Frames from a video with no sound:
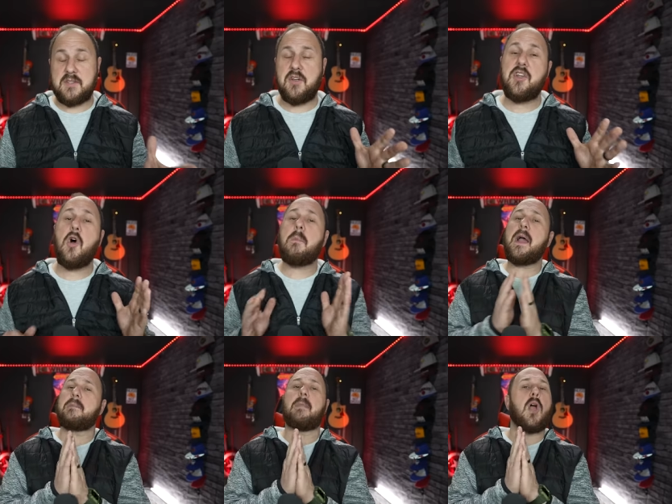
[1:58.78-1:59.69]
So you know
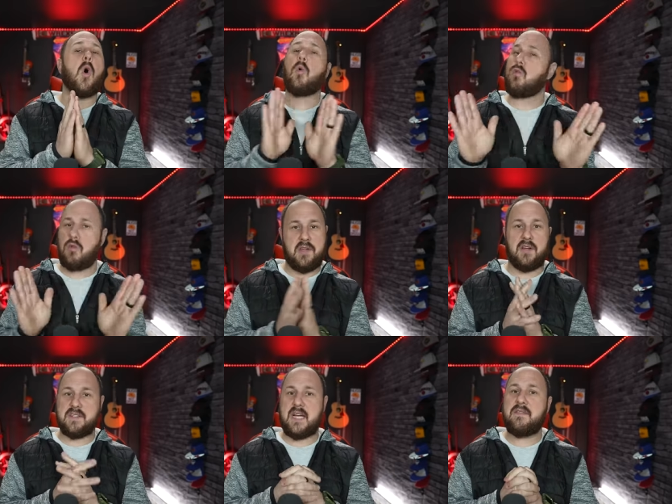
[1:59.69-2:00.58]
my my whole rule
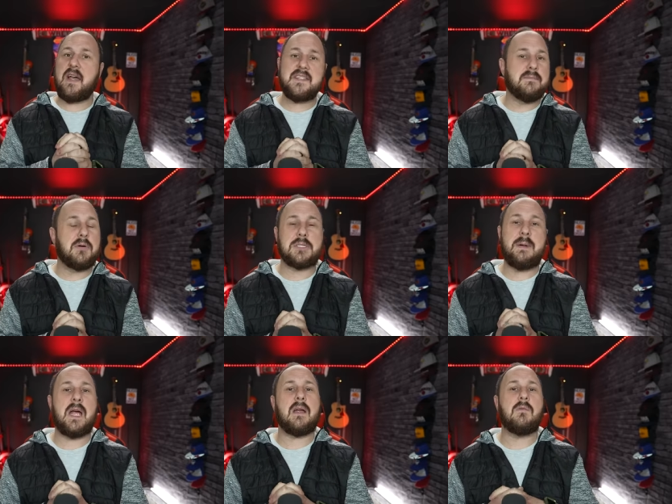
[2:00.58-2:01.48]
here is, and I've had some
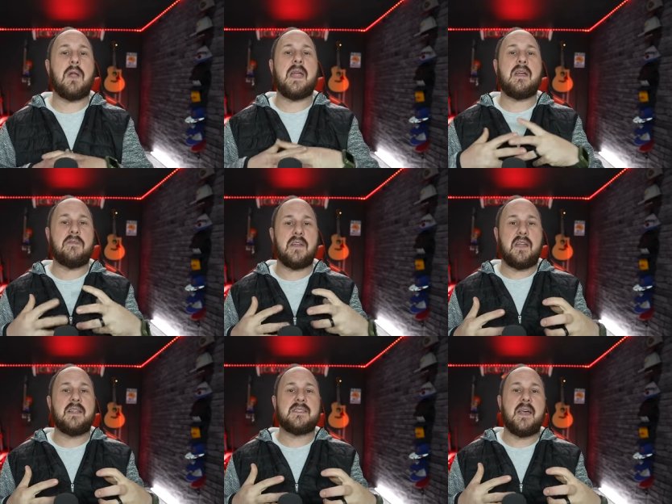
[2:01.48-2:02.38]
pushback on when I cover
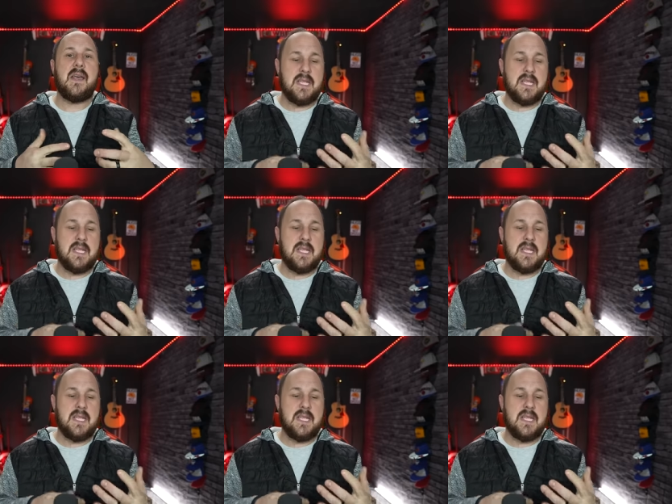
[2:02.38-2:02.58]
kids,